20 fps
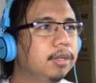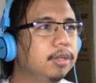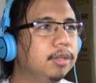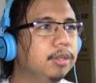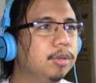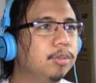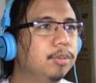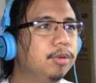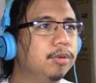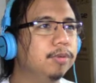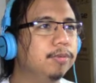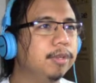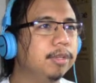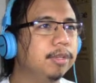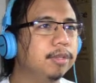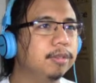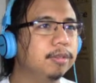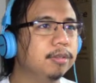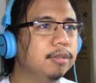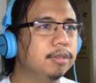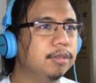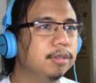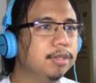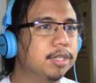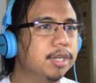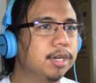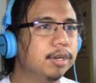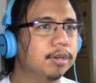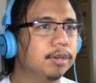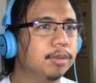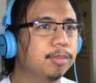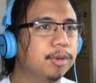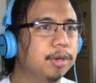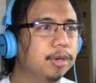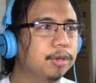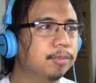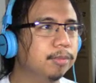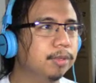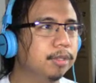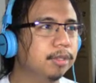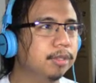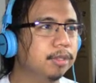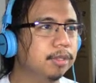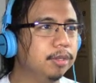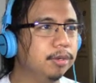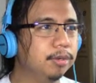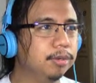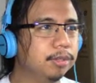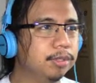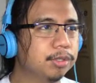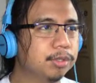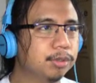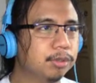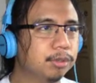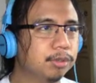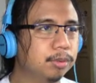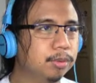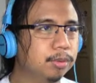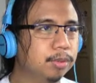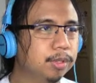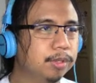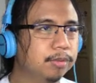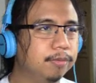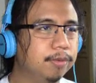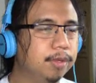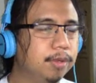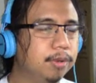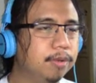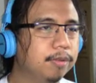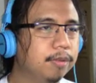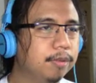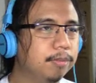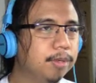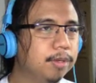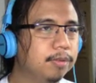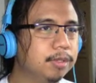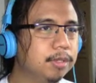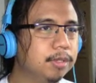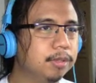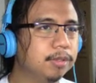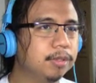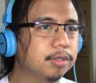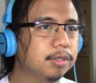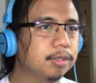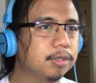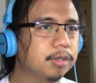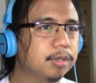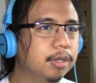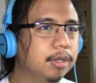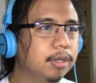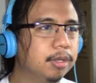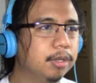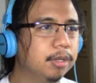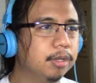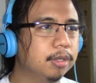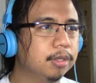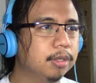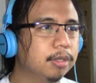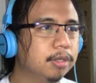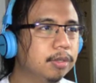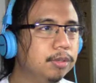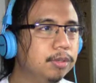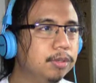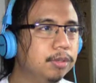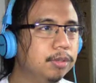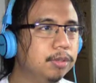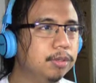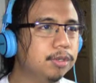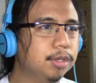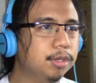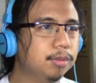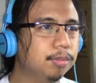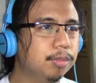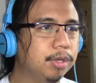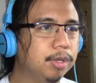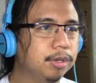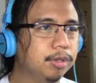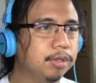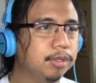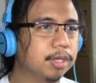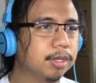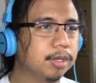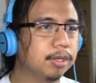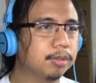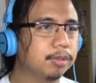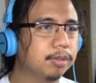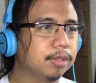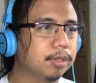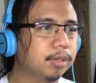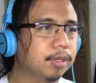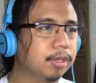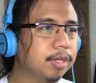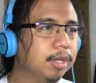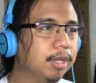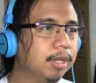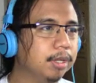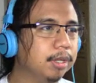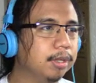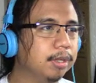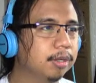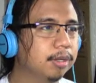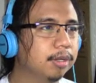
You move in, you share an apartment near the school with a view of the mountains. You two drink beers out on the deck.